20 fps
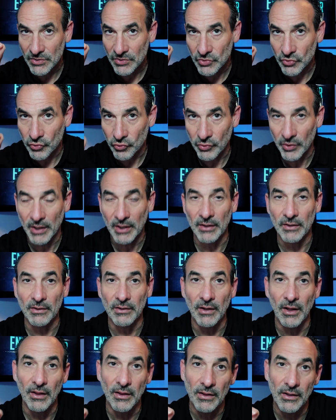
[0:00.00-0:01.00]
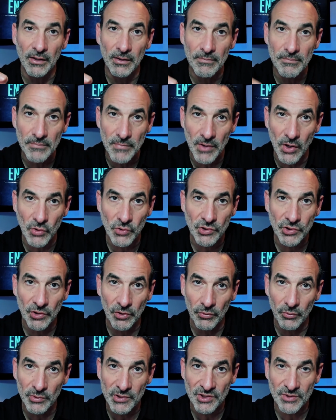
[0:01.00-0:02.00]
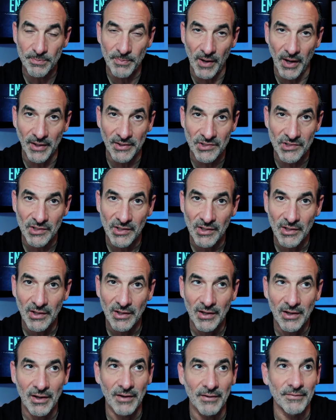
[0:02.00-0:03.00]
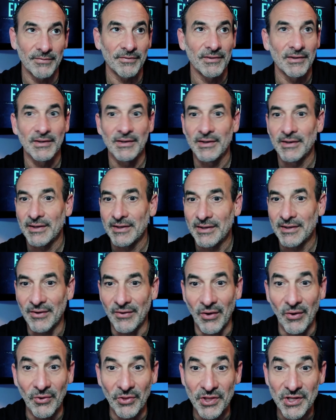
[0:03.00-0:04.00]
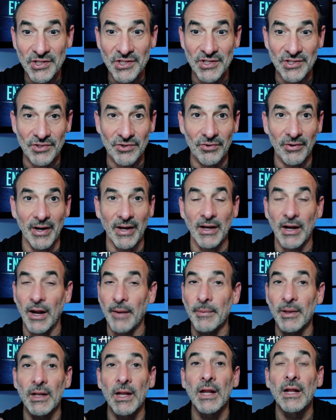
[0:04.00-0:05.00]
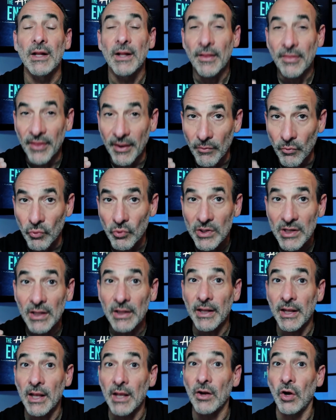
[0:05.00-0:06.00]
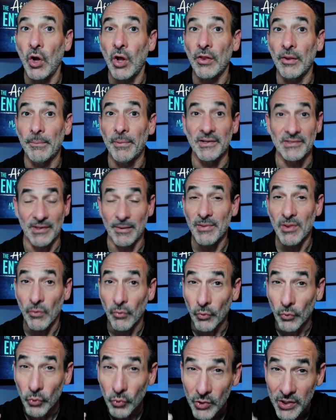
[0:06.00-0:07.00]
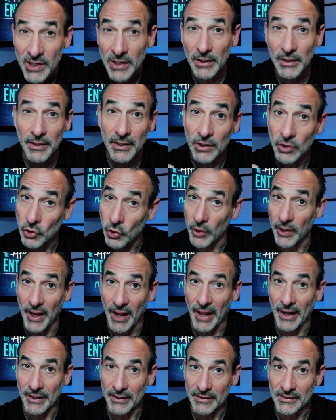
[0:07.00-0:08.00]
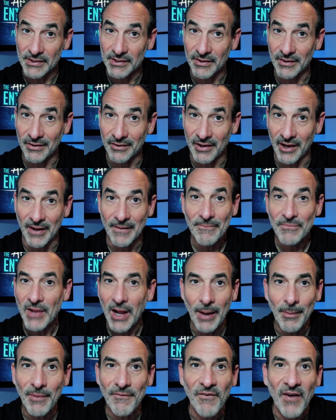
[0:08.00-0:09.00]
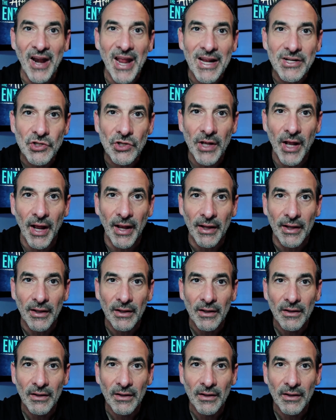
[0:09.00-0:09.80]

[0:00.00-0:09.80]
triggered the emotional response of, you know, oh, this is great. I mean, they really hit all the buttons. I mean, they were really good at it, okay? I'm a financial guy.